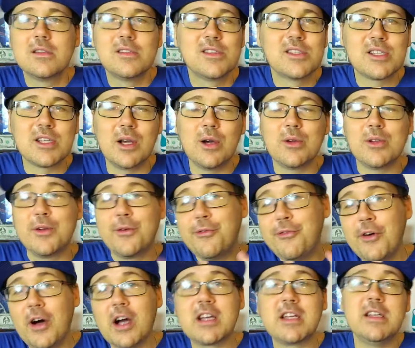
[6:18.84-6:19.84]
So, you're
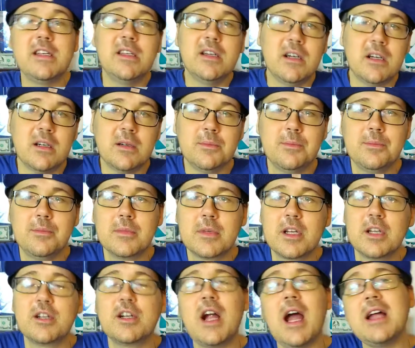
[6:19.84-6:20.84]
fucking dumb.
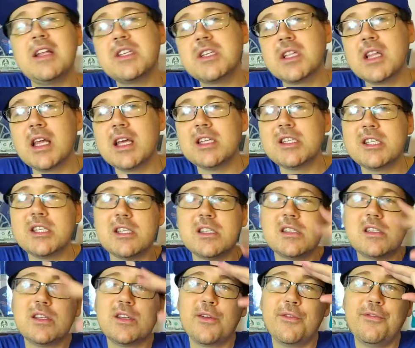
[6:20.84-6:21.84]

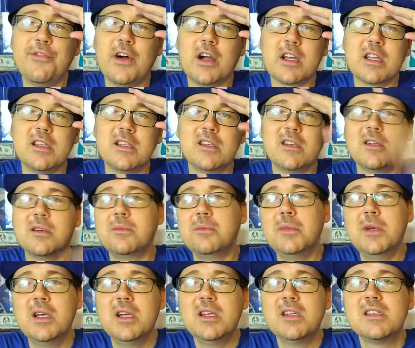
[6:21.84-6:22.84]
Congratulations, you're fucking dumb.
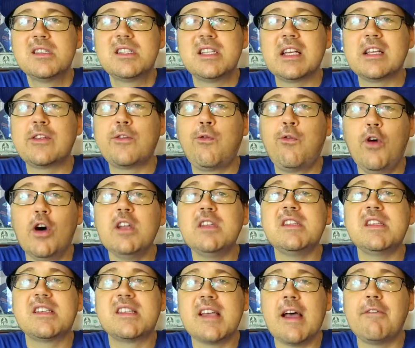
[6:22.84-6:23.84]
6 foot,
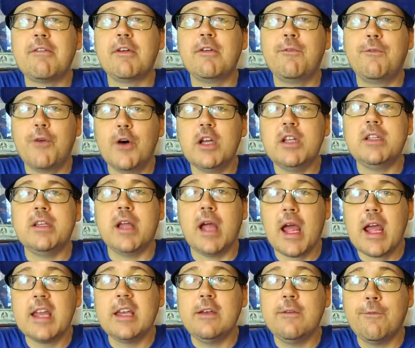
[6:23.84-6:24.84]
7 foot,
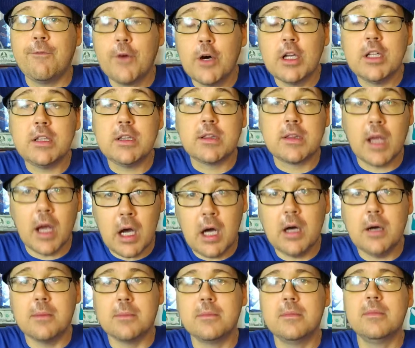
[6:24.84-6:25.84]
8 foot,
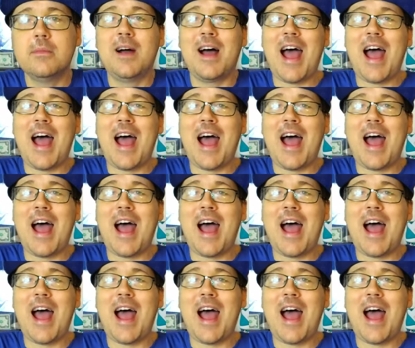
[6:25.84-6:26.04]
dumb.